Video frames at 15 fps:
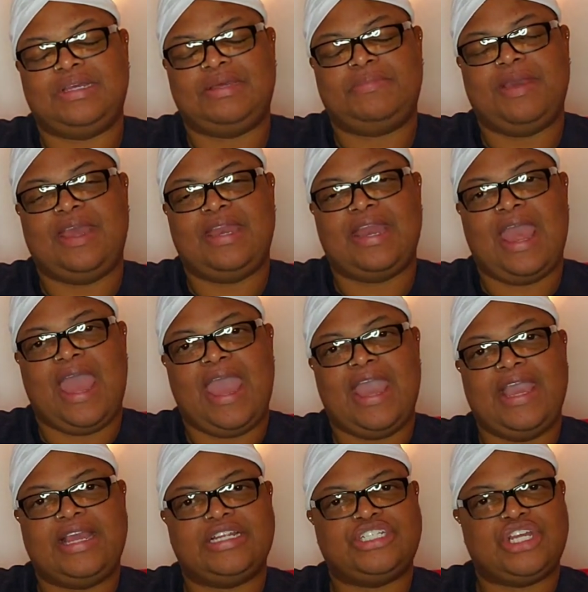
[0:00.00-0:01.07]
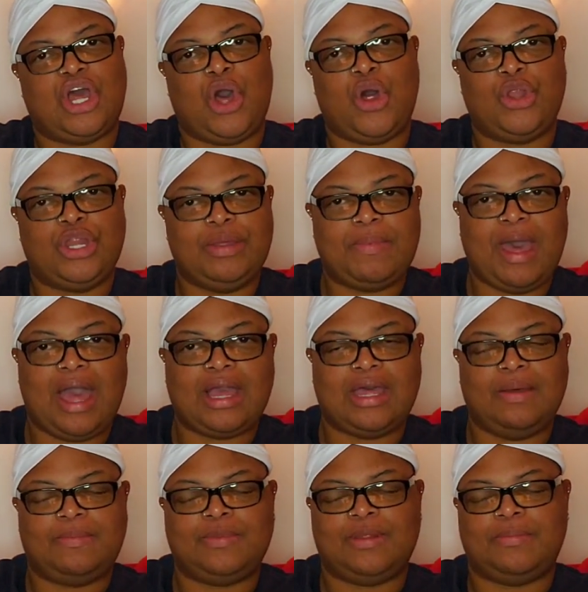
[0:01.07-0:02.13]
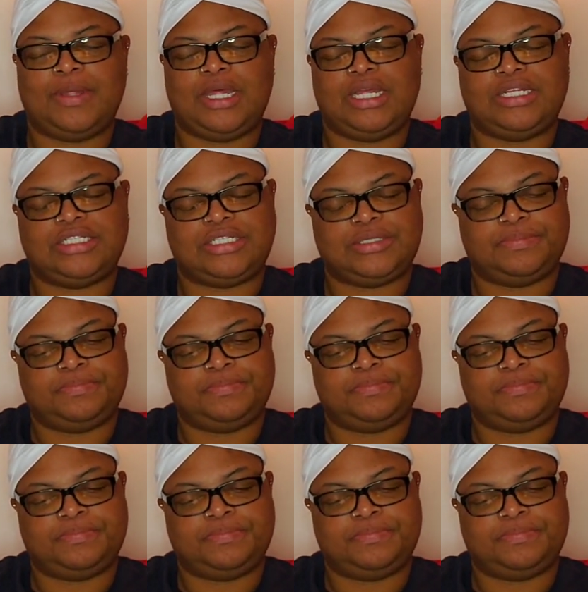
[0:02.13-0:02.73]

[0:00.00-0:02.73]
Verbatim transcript: me in age only by a couple of months.